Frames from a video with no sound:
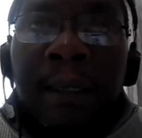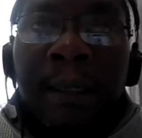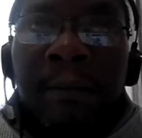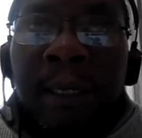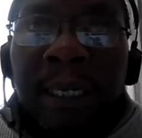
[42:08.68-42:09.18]

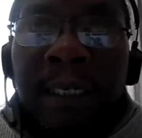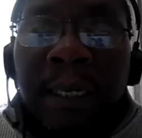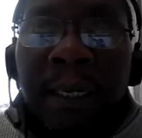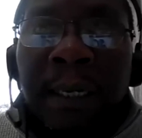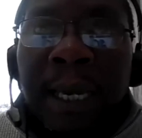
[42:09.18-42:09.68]
I, as I
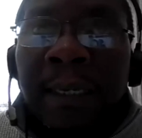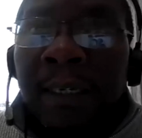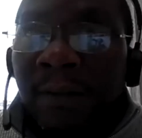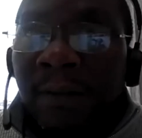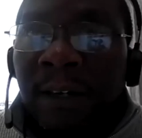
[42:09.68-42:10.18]
said, I
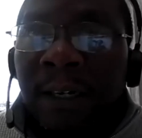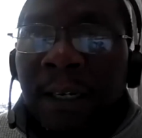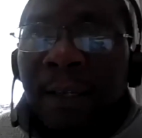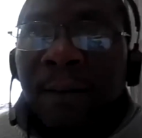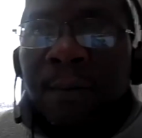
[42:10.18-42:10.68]

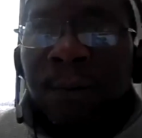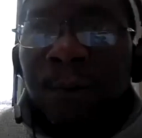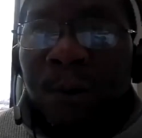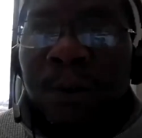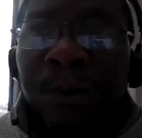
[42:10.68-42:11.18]
definitely
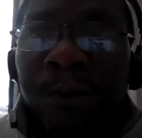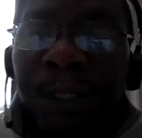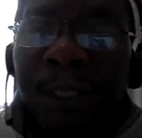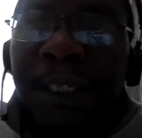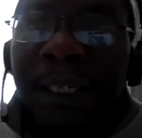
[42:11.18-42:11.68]
would go
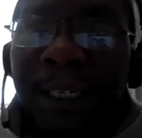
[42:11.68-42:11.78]
through it in